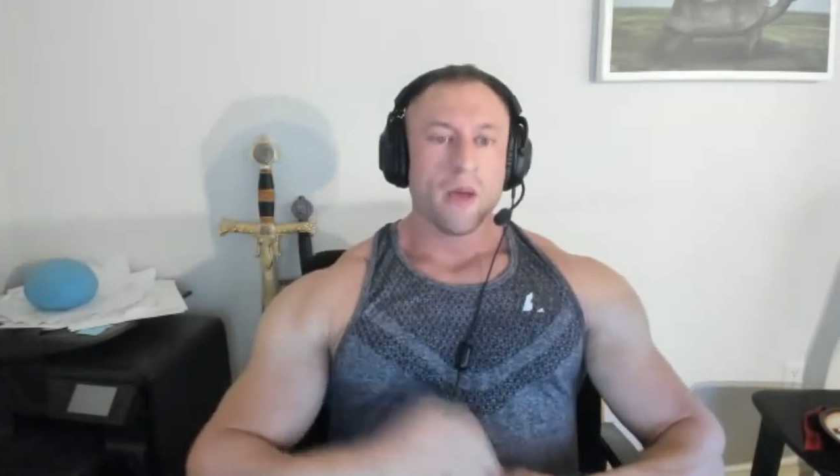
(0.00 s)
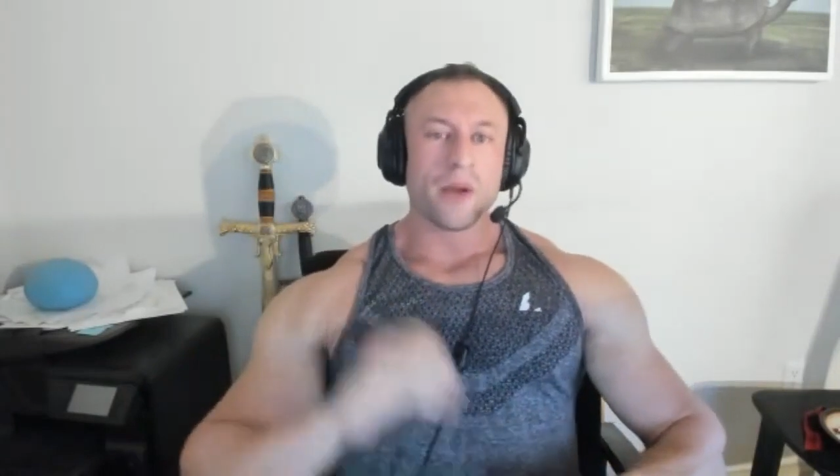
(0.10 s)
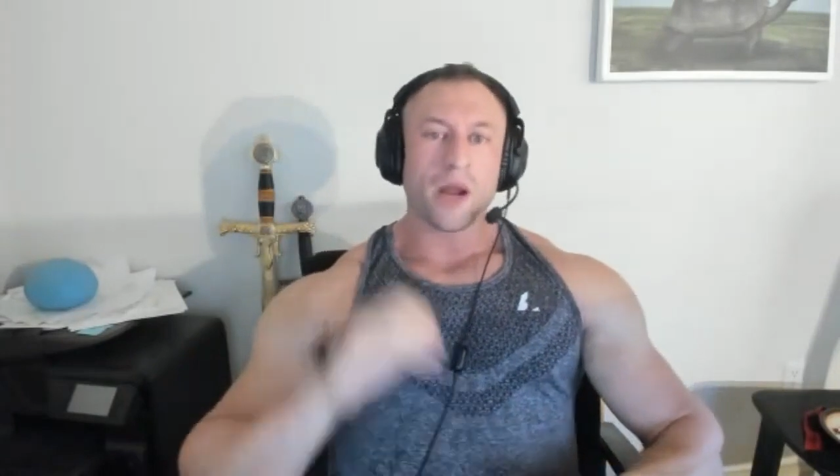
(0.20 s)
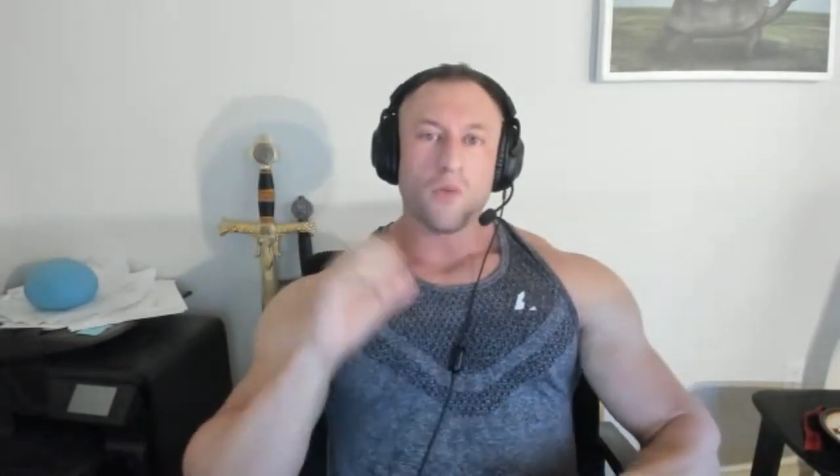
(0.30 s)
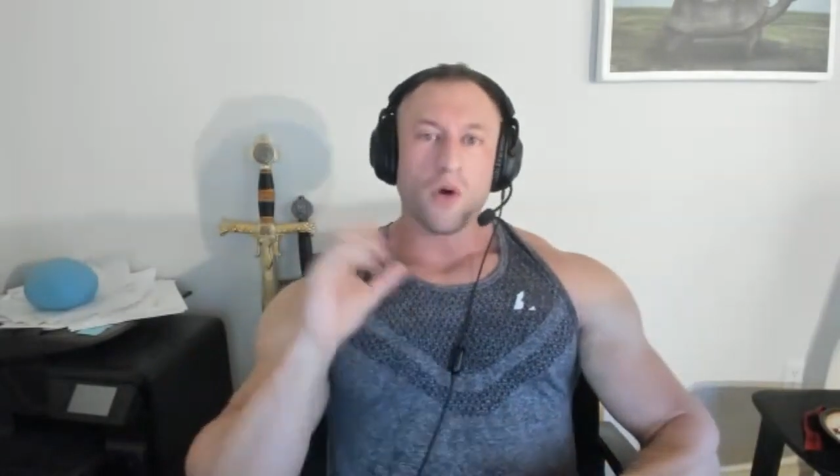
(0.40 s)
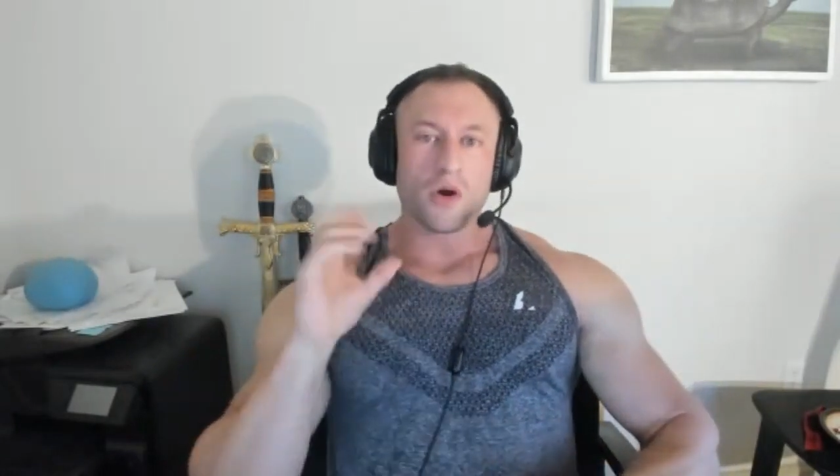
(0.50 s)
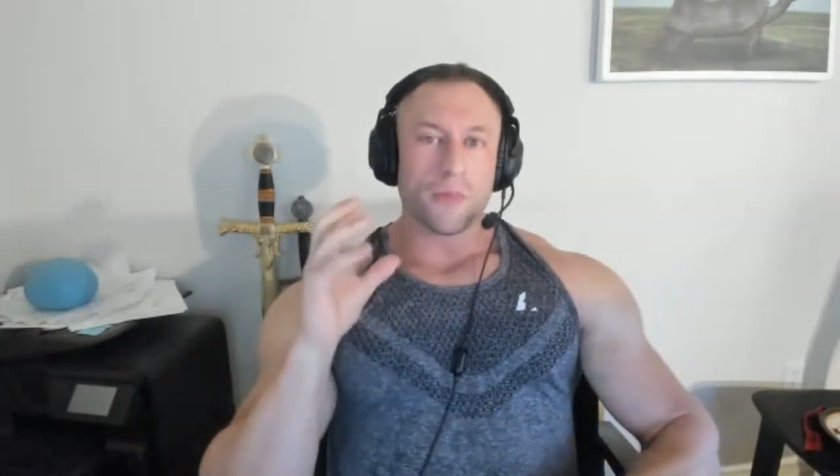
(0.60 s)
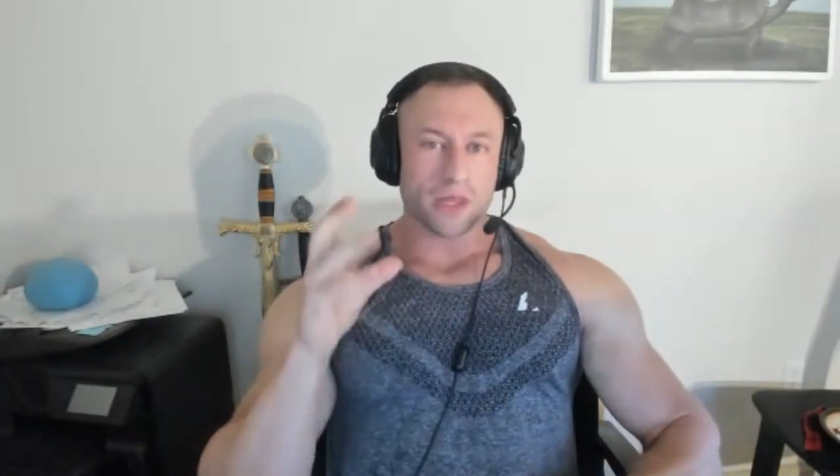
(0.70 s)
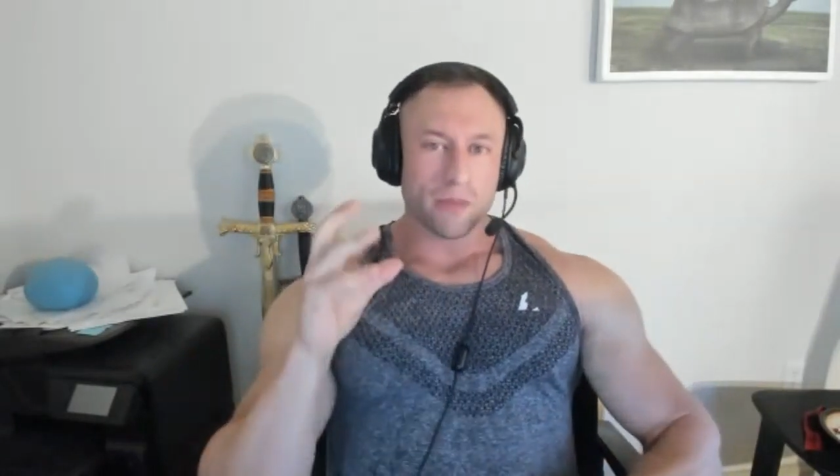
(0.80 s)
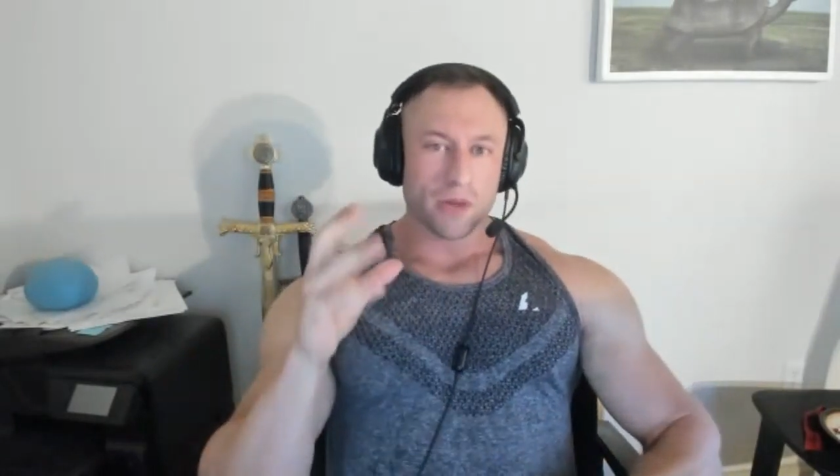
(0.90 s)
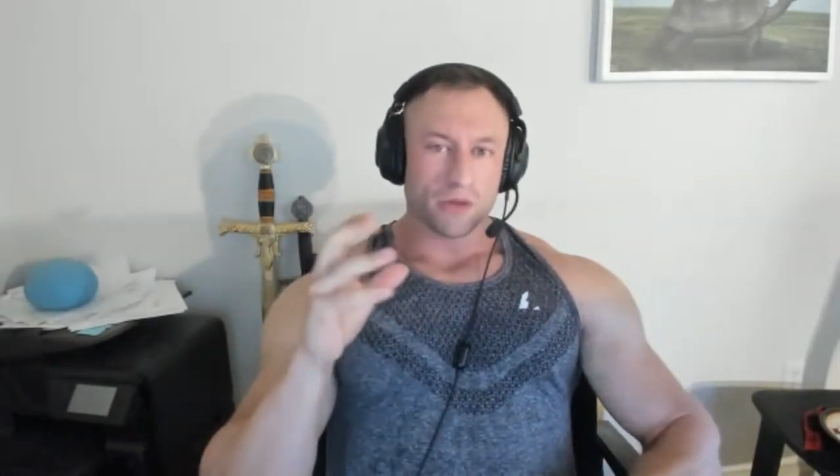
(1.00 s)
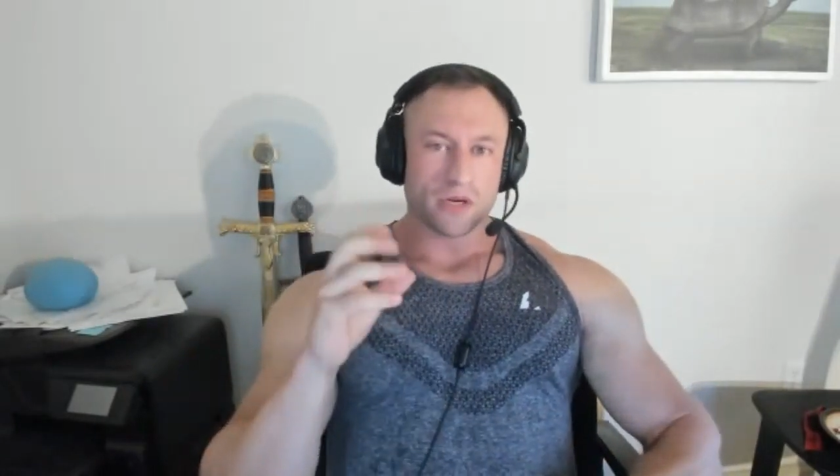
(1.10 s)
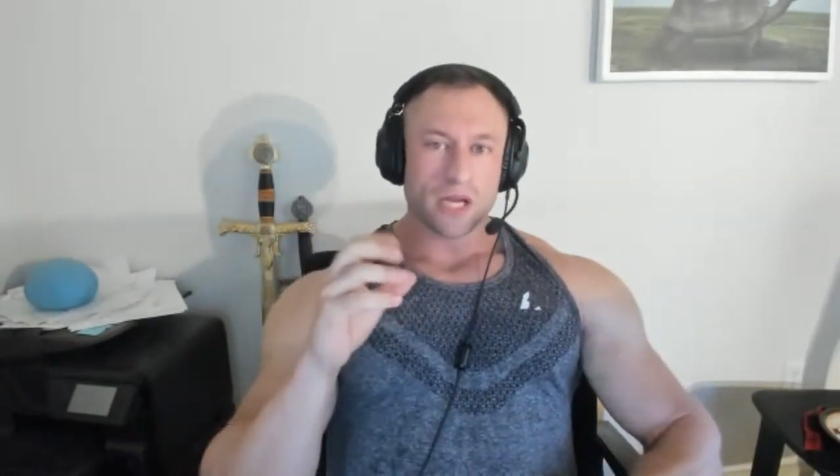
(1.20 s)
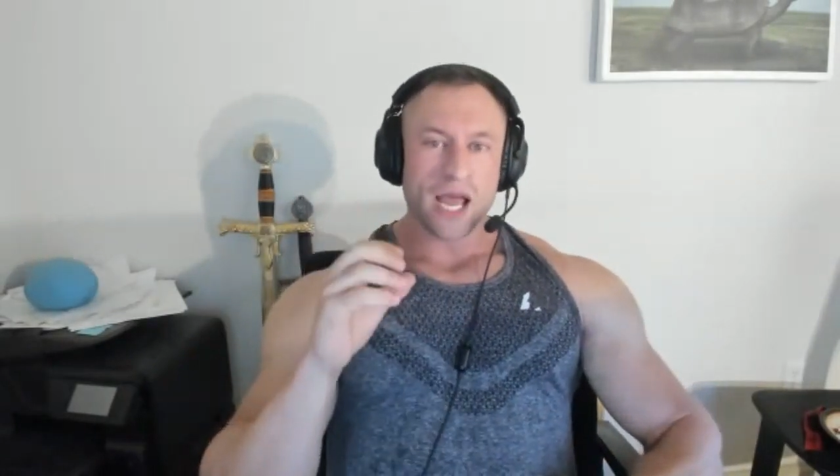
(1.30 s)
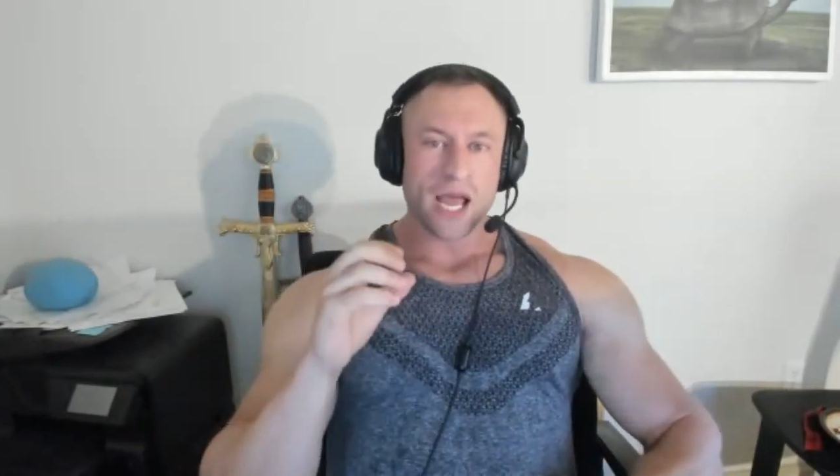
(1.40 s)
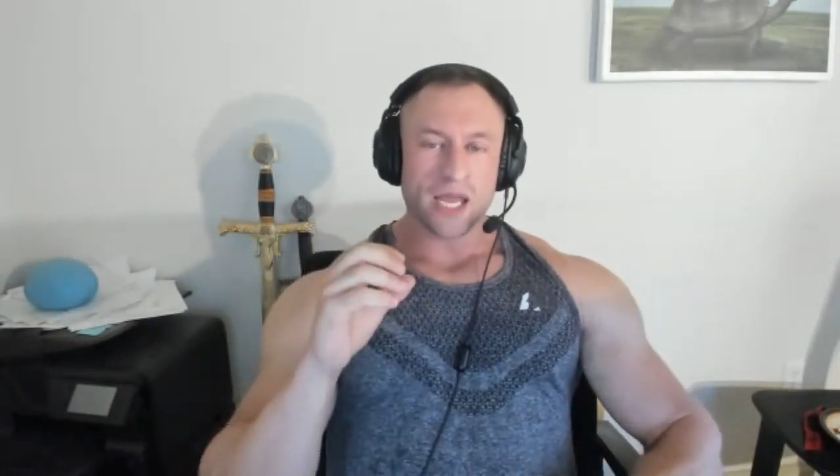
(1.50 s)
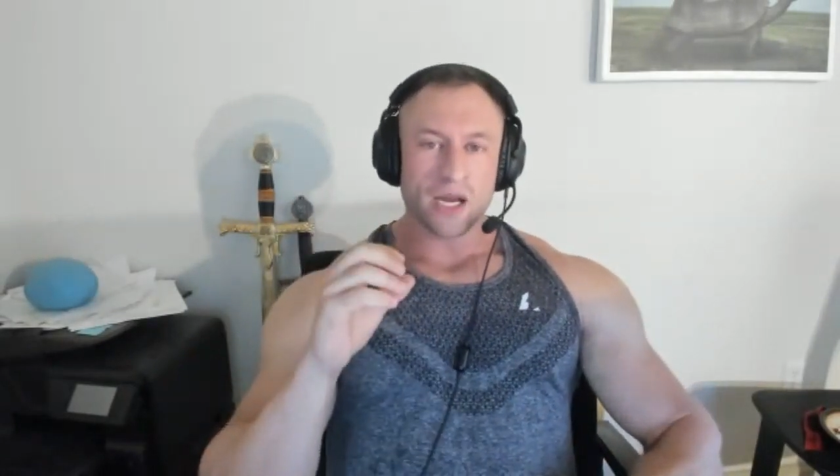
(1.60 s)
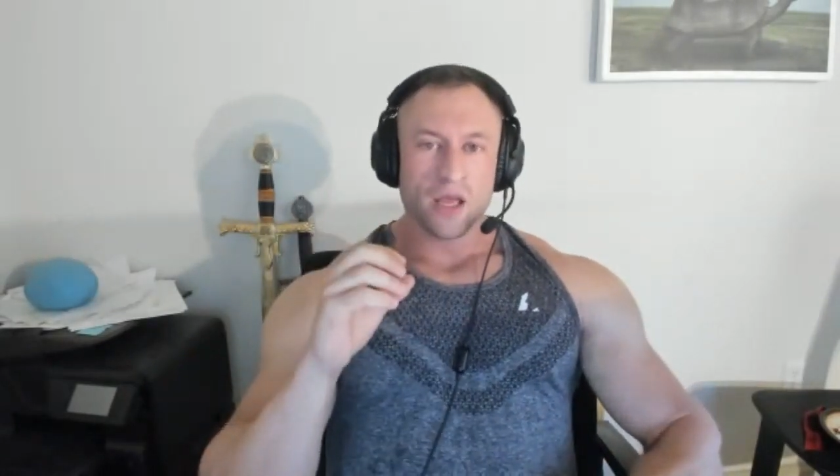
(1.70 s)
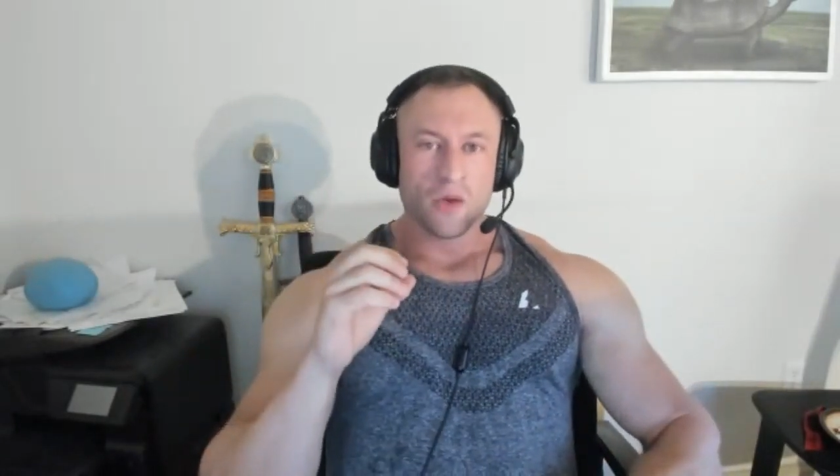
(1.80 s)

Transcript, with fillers: But I woke up in the middle of the night